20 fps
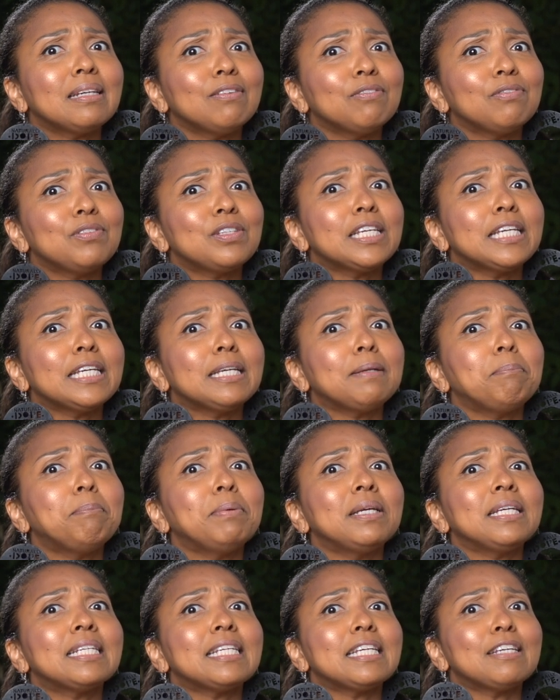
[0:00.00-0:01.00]
of
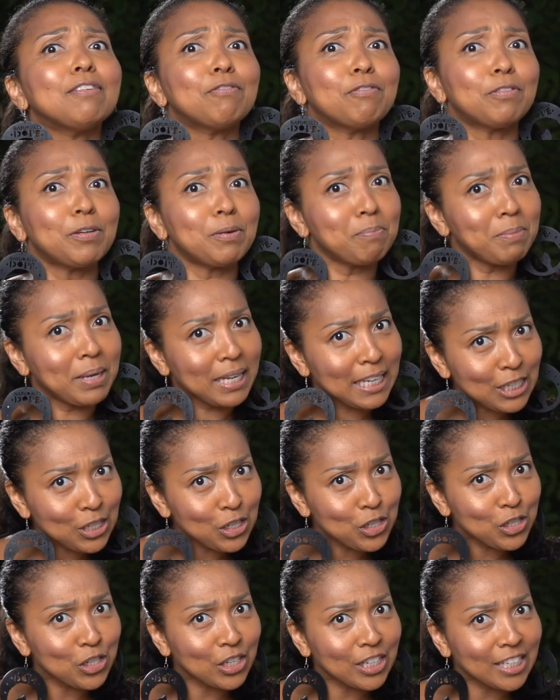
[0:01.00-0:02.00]
tidbit
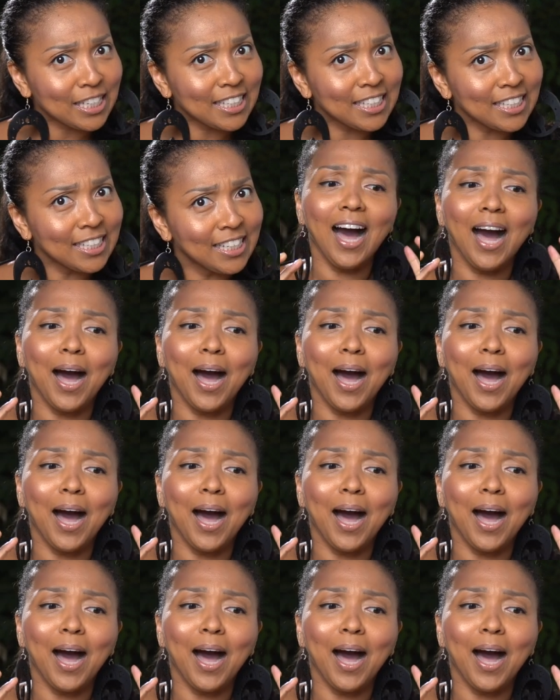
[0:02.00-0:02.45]
information